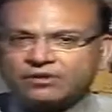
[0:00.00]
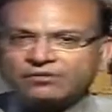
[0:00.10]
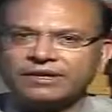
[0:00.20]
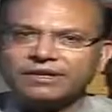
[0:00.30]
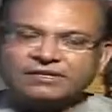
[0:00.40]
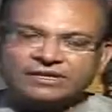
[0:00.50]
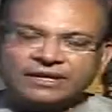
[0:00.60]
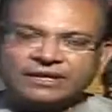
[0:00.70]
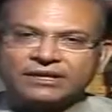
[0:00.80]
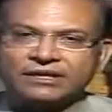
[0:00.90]
between the
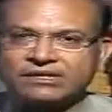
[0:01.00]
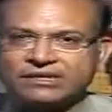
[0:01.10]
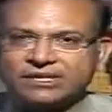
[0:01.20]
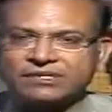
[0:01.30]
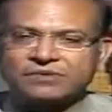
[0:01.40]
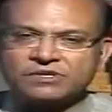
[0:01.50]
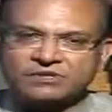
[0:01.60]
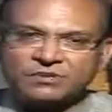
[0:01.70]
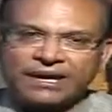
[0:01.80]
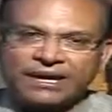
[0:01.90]
center and the states, which
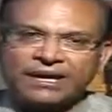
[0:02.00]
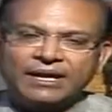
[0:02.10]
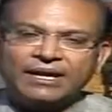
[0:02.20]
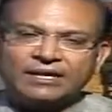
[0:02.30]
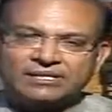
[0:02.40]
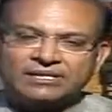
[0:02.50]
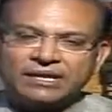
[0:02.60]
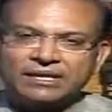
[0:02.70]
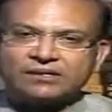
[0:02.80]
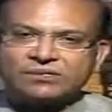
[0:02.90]
is why it's
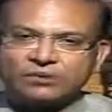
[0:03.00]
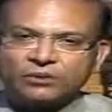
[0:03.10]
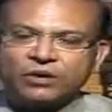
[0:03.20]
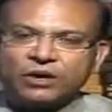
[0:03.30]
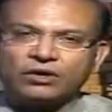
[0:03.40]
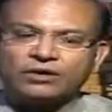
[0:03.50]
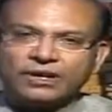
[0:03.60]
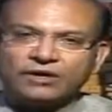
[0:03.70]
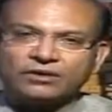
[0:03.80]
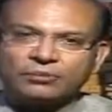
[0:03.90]
taken so long to
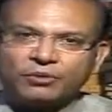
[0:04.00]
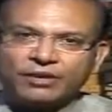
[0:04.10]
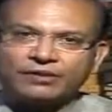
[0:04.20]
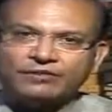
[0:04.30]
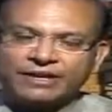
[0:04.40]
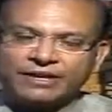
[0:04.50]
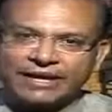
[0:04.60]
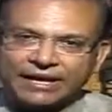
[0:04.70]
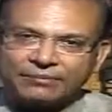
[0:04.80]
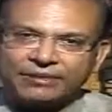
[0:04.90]
get to the point where it
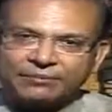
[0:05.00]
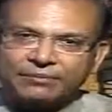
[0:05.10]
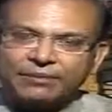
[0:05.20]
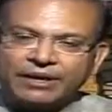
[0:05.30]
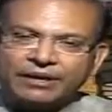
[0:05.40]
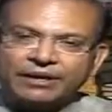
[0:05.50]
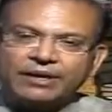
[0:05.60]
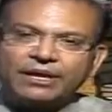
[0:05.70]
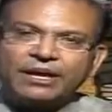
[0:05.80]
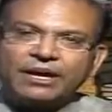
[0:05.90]
can be implemented.
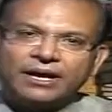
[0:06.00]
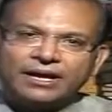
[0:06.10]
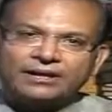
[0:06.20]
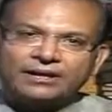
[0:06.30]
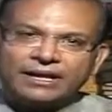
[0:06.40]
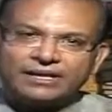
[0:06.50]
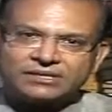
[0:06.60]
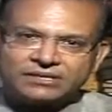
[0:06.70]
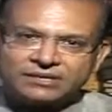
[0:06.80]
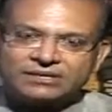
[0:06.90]
There are
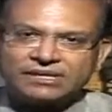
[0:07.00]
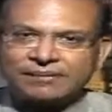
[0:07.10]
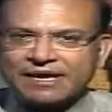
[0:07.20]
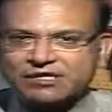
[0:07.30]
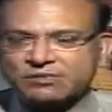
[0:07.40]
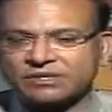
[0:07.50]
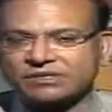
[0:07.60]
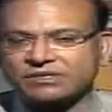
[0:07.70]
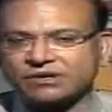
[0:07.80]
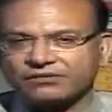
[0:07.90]
still some
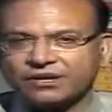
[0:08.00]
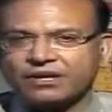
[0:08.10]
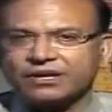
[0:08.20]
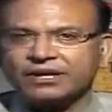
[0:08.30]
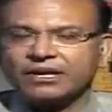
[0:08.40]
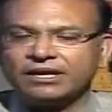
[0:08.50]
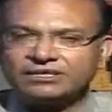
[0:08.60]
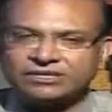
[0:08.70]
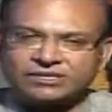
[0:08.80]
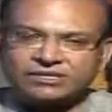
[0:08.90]
aspects of it,
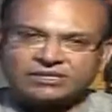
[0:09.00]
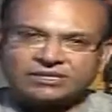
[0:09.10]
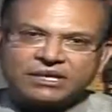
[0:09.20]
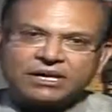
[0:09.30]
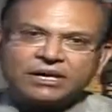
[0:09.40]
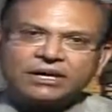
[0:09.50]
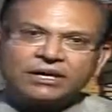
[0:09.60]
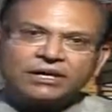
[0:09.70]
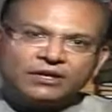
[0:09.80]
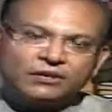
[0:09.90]
such as the
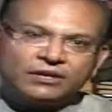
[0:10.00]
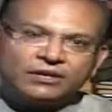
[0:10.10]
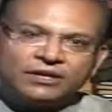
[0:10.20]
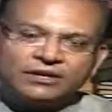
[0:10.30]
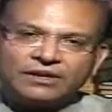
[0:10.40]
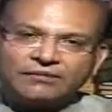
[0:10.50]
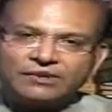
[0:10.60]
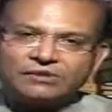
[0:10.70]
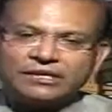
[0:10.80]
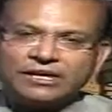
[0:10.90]

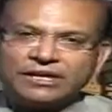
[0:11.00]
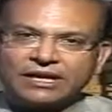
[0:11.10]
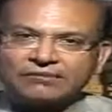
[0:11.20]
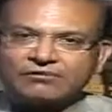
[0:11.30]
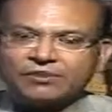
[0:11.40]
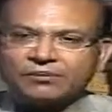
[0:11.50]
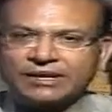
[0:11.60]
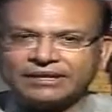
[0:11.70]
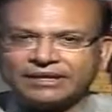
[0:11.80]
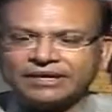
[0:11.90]
revenues that will come from,
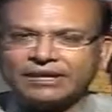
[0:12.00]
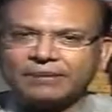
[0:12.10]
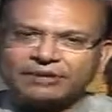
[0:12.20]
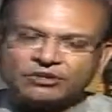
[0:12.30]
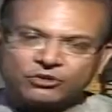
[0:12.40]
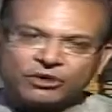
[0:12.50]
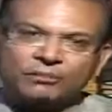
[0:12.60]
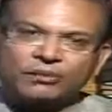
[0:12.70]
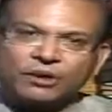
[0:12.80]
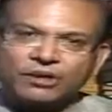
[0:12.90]
I think,
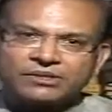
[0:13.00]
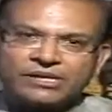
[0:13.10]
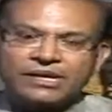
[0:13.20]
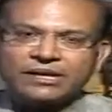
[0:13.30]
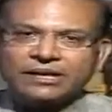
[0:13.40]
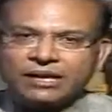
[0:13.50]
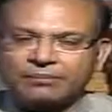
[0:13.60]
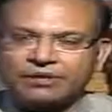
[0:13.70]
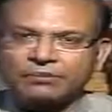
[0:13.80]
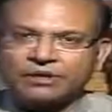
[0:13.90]
petroleum products that are
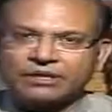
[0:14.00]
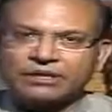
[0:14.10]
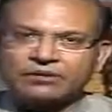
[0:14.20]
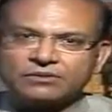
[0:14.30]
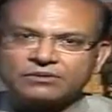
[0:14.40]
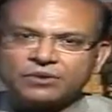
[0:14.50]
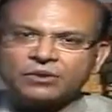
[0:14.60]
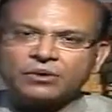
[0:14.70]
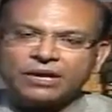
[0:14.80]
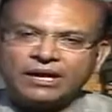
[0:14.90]
being worked out.
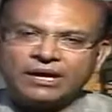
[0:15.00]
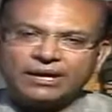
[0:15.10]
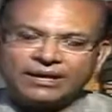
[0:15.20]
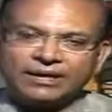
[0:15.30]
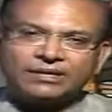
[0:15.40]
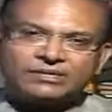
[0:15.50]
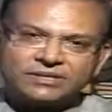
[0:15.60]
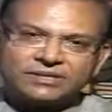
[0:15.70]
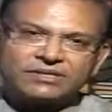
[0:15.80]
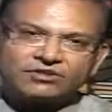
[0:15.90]
So it
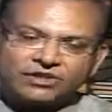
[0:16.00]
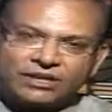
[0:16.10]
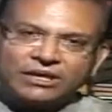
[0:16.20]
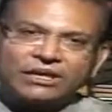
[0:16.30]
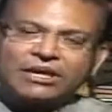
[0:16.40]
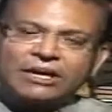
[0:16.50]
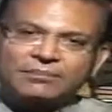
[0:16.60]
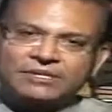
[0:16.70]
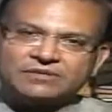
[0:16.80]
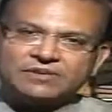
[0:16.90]
is a tricky
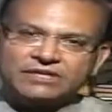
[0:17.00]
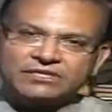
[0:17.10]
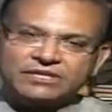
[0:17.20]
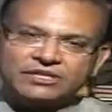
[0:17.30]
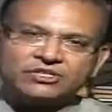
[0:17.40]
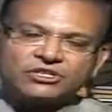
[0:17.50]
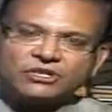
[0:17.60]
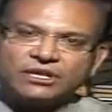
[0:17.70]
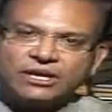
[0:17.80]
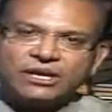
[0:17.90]
piece of
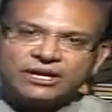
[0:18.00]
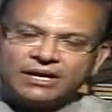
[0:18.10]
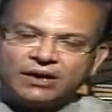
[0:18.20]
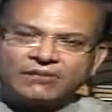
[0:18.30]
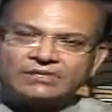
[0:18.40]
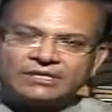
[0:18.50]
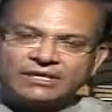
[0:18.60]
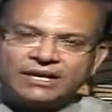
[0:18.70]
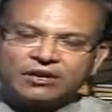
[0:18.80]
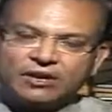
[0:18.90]
legislation. Obviously,
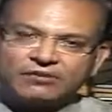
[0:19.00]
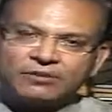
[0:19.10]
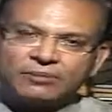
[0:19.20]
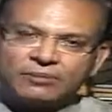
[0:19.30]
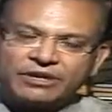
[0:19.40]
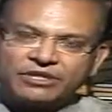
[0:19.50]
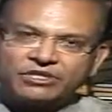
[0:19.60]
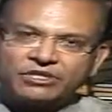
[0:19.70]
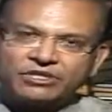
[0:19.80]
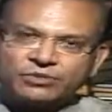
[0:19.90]
there are a lot of
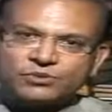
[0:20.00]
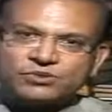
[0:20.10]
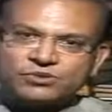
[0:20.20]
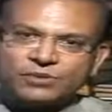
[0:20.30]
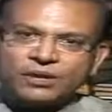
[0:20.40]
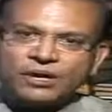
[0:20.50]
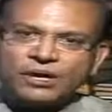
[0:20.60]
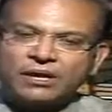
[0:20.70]
implementation issues and so on.